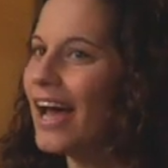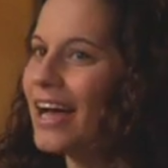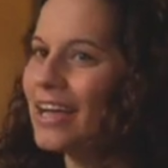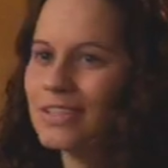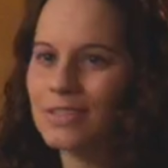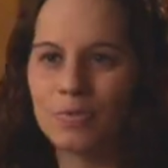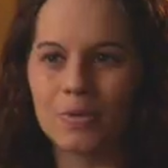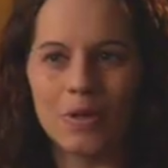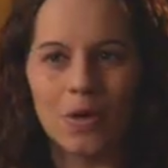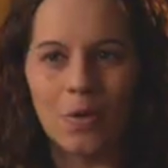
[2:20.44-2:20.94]

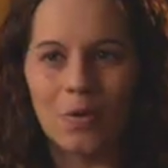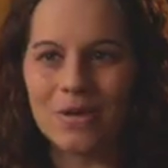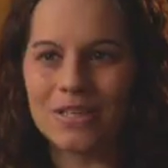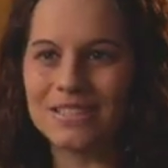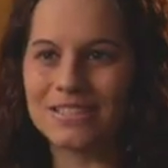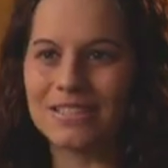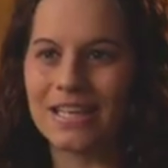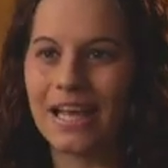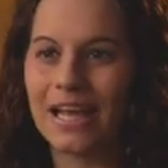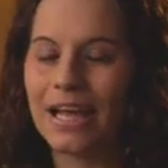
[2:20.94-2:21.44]
As we always
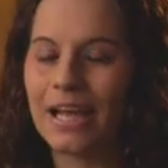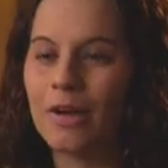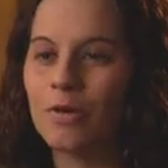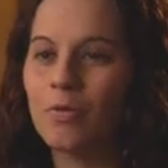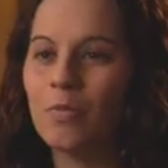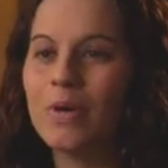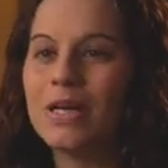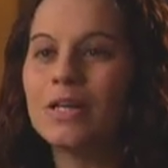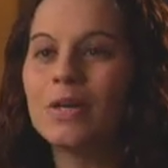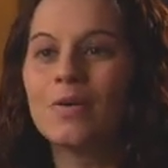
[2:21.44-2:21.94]
say, if
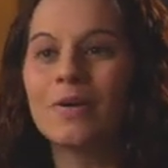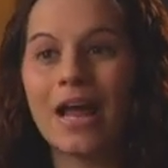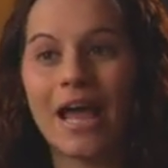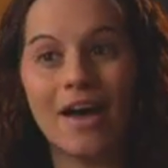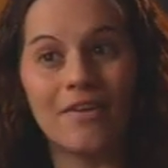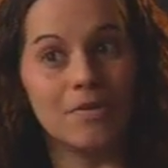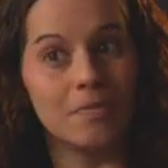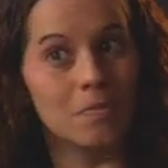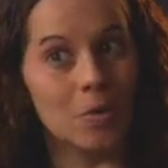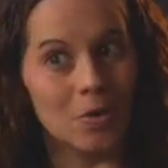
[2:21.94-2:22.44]
we don't
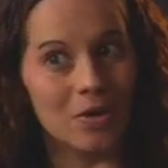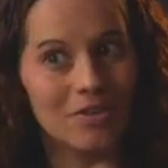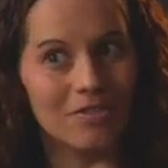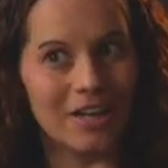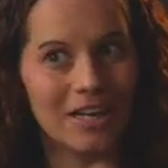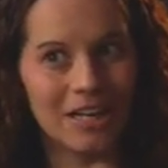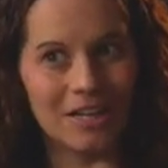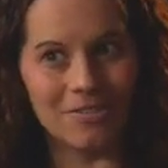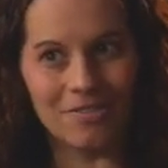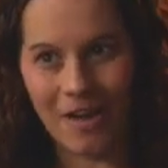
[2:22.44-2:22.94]
have a
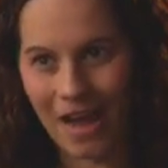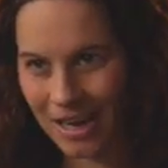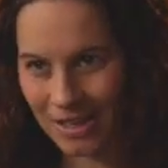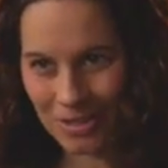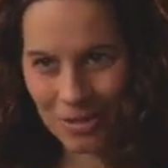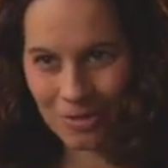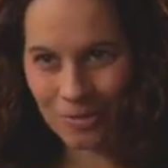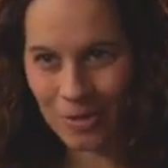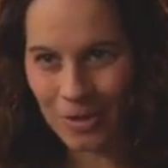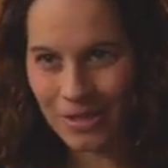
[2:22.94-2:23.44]
motivating
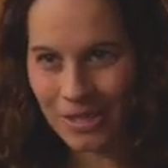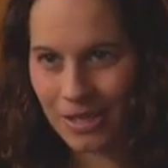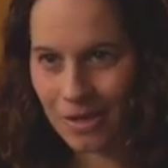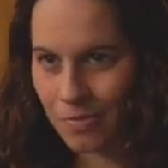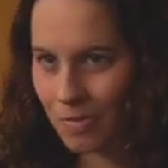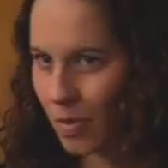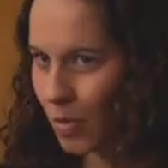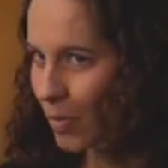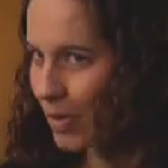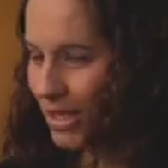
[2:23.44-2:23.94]
factor for
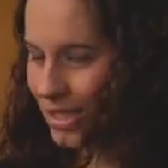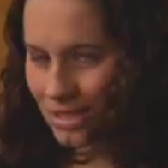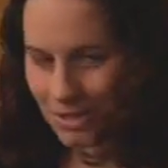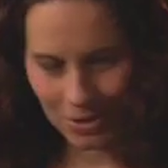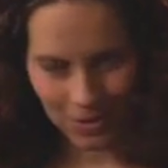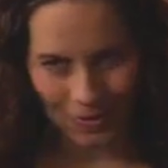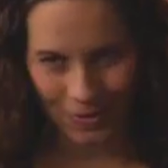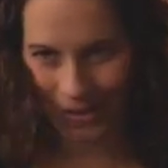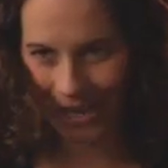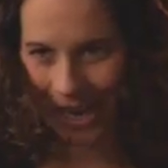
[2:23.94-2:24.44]
them, we
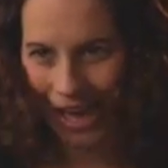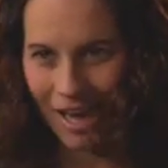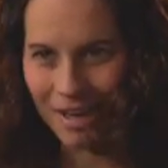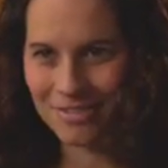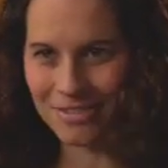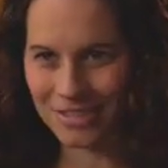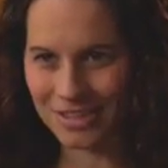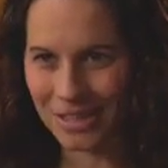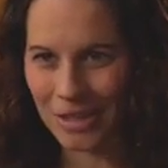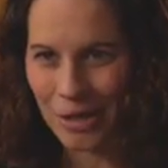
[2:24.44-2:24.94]
don't have
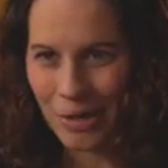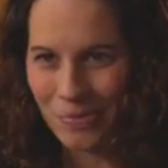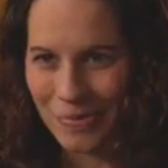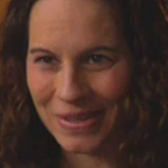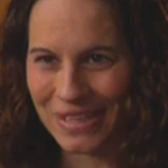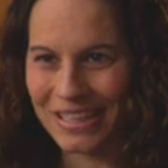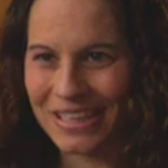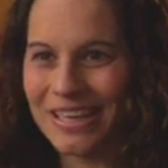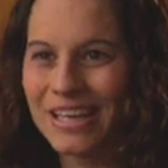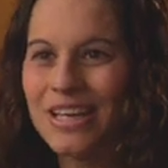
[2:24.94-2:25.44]

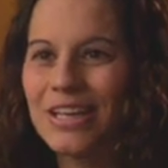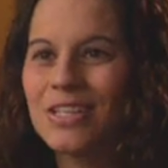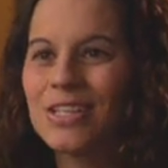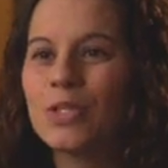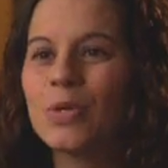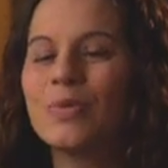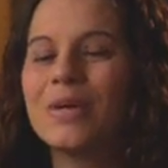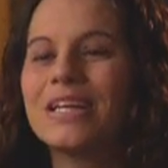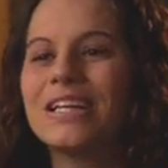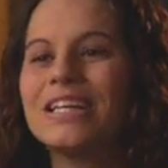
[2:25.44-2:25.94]
therapy.
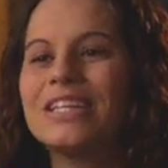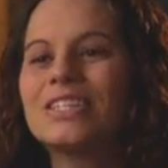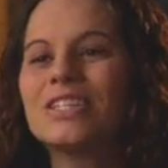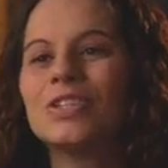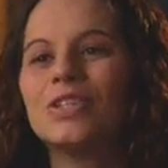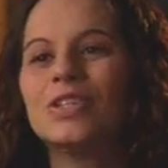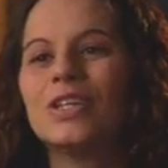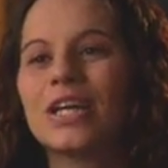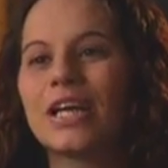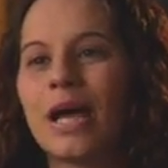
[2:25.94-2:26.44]
So we need to
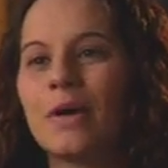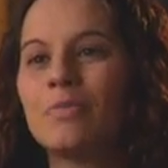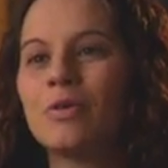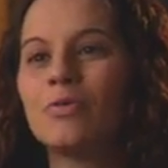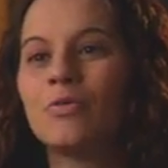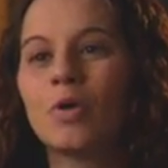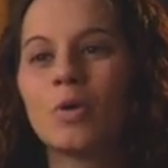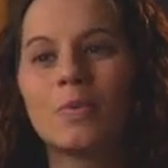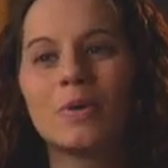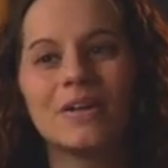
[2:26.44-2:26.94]
look at,
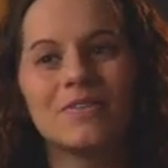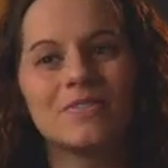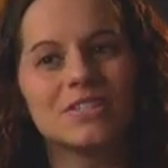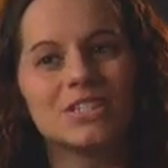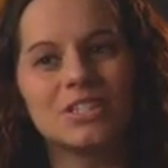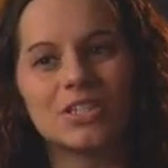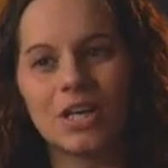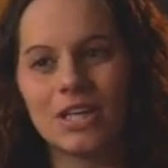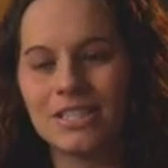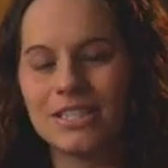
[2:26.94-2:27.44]
before we even
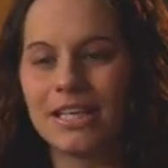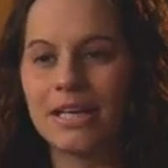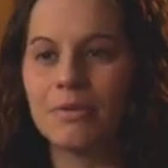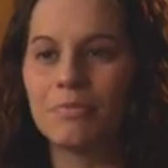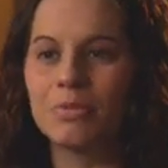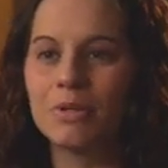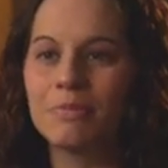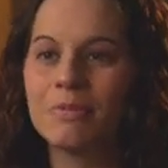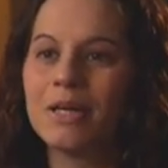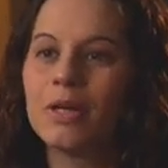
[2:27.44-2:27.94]
start to
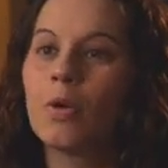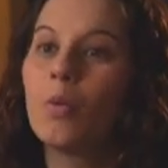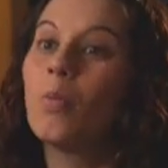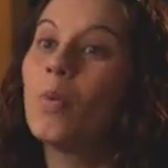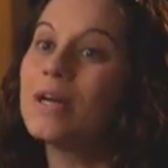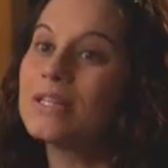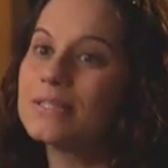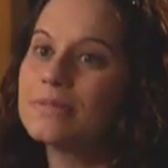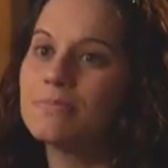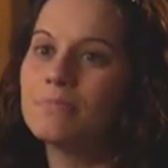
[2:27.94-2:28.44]
implement,
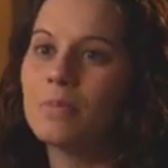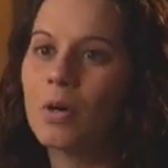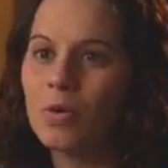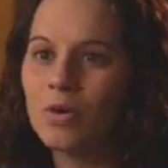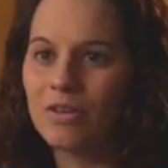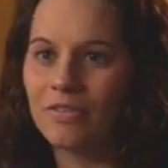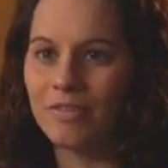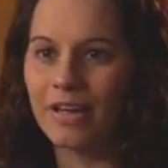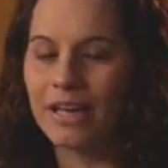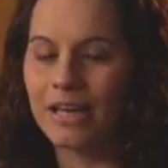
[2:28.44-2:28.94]
what's
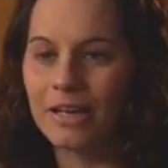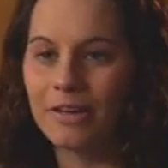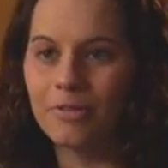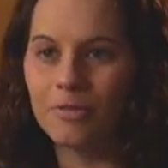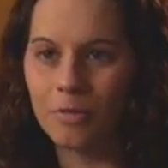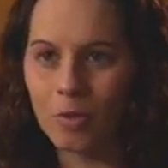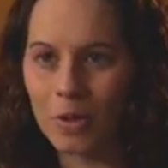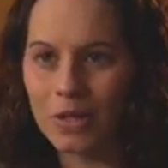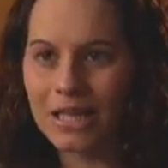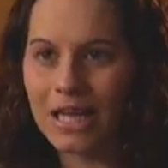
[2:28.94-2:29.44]
motivating
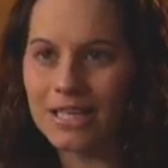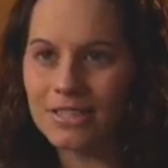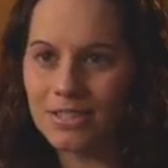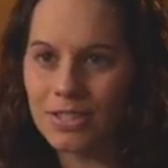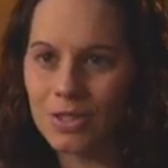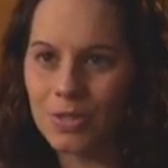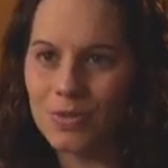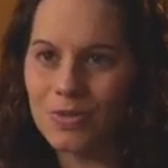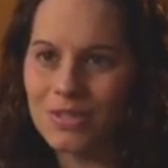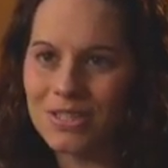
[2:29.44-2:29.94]
for that
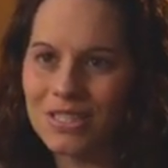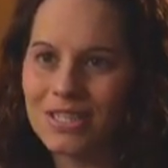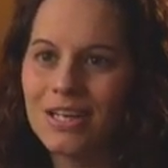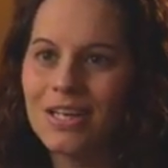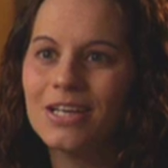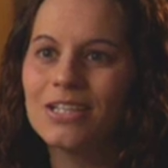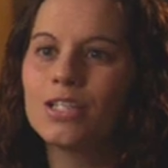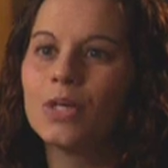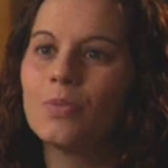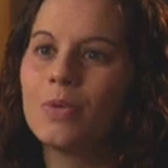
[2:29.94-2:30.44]
student
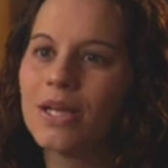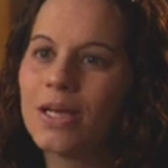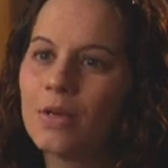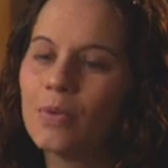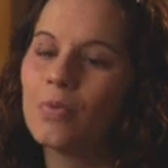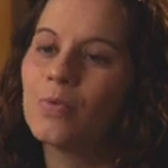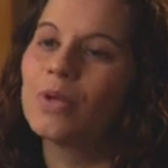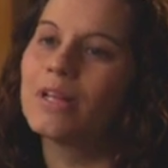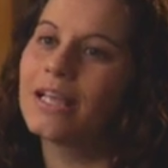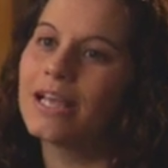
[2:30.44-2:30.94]
so we
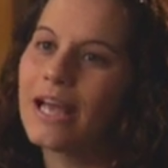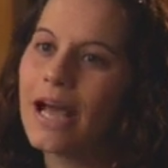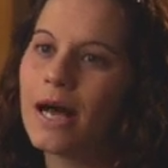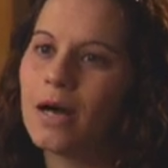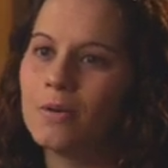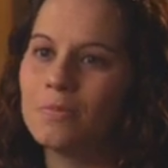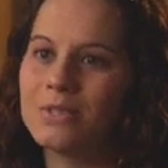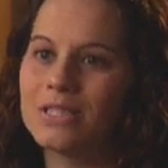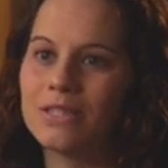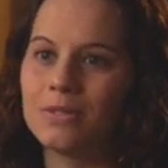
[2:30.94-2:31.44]
can really
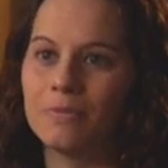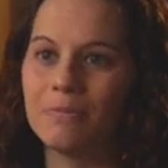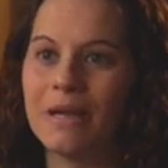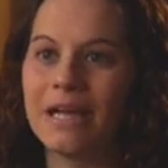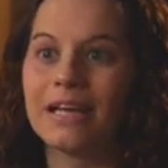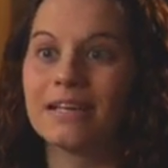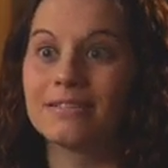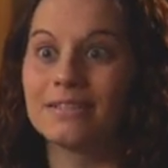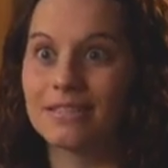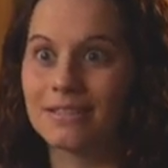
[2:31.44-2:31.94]
help to
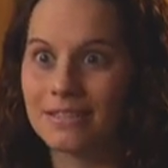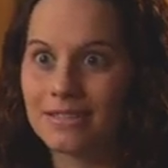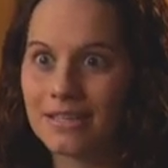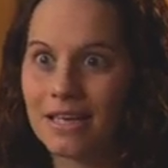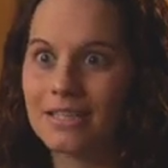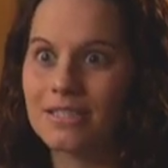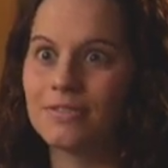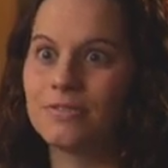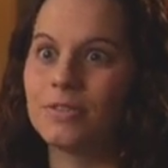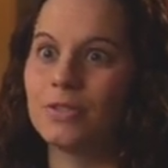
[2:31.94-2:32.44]
make a
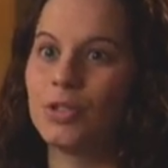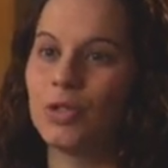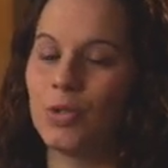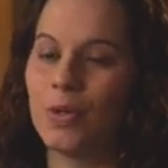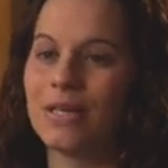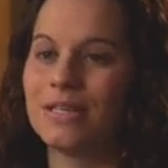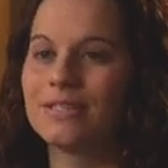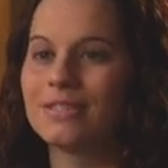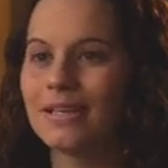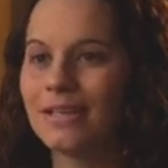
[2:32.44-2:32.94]
successful
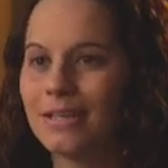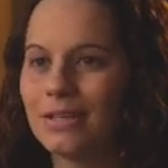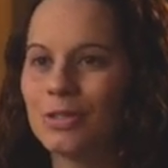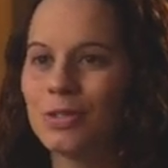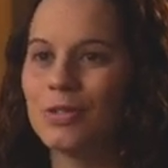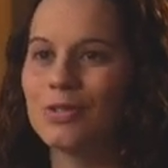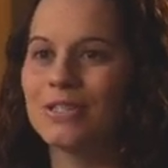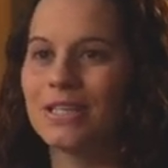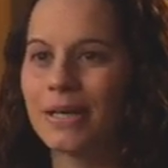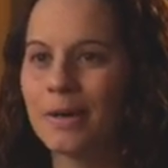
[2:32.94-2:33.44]
choice in
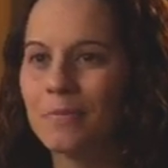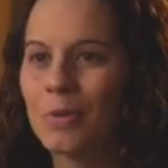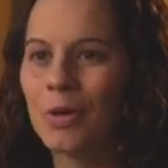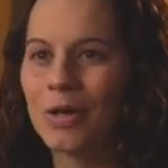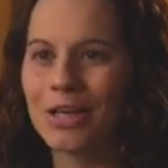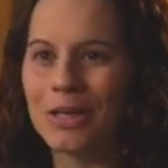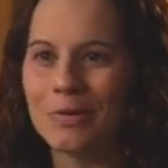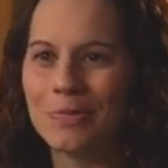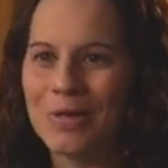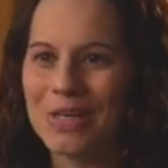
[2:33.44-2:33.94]
choosing a mode
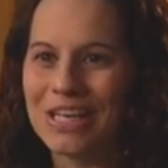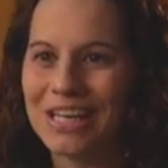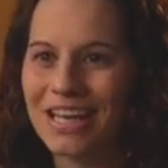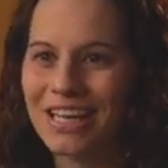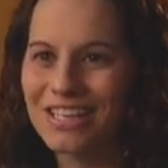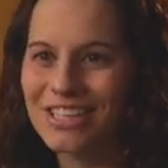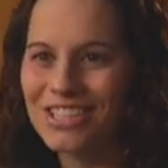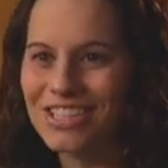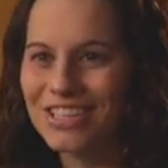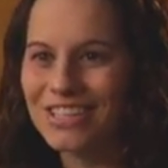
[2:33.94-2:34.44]
of
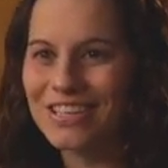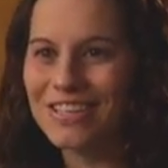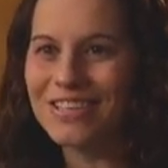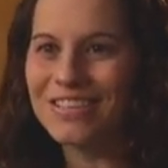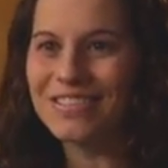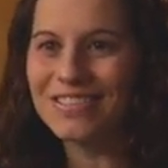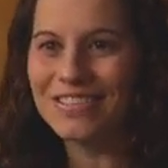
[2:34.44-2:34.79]
communication.